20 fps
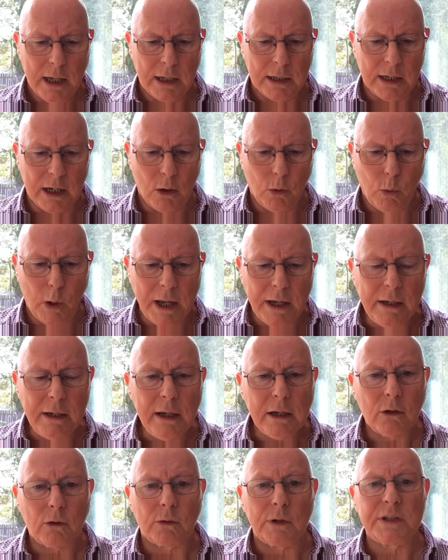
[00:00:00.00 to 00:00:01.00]
Now, when
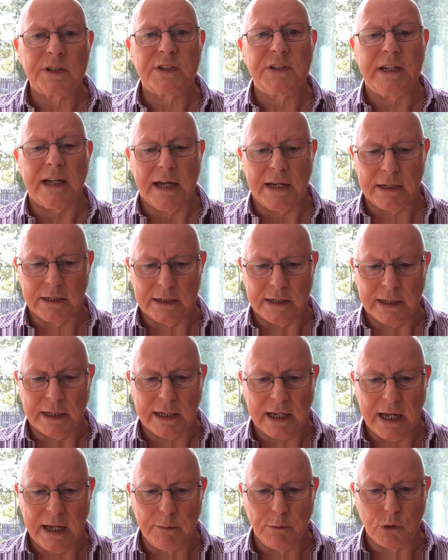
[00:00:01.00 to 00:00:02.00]
Christianity
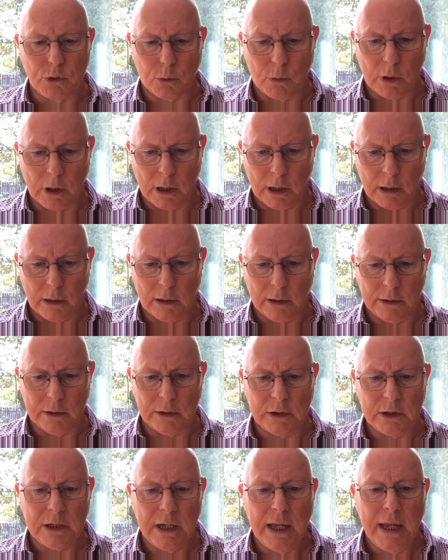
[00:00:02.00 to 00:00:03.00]
came to
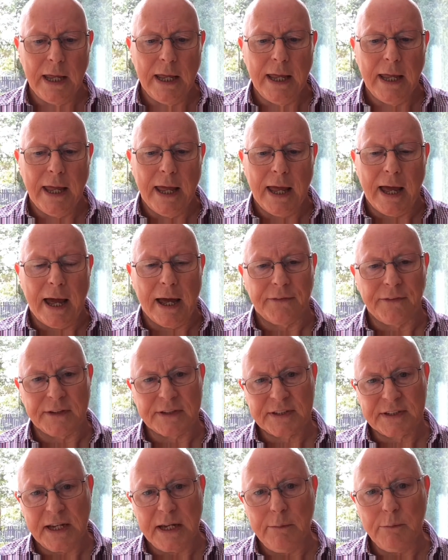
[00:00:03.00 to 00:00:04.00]
Ireland, at the
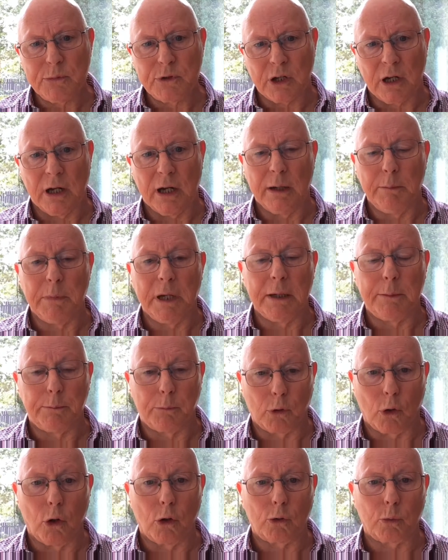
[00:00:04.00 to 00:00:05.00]
same time it
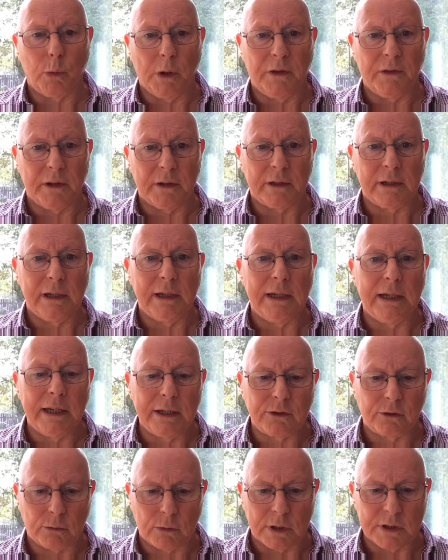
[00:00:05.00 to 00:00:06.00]
brought with it
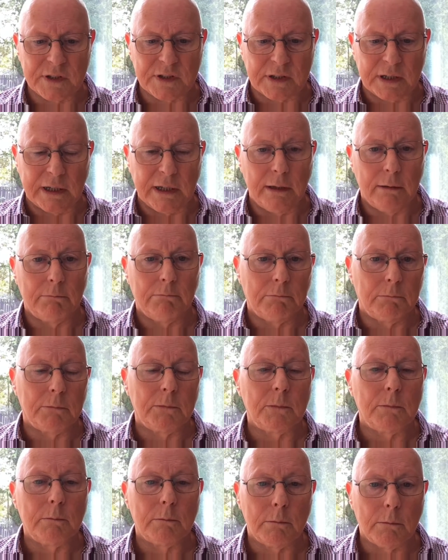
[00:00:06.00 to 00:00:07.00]
literacy,
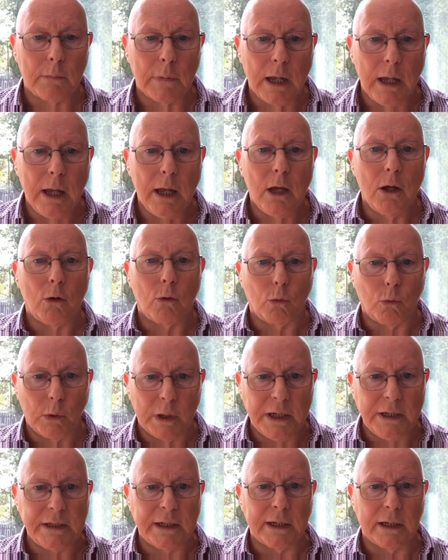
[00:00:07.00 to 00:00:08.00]

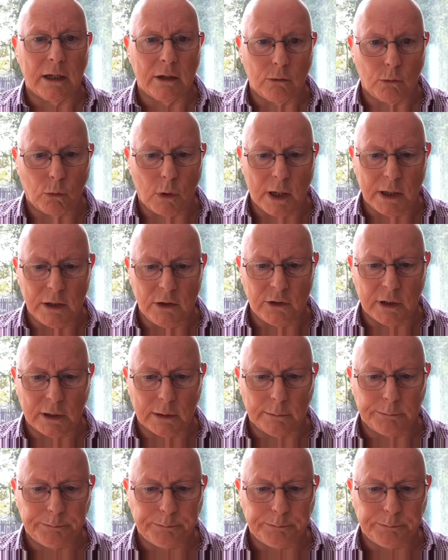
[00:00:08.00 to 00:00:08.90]
reading and writing.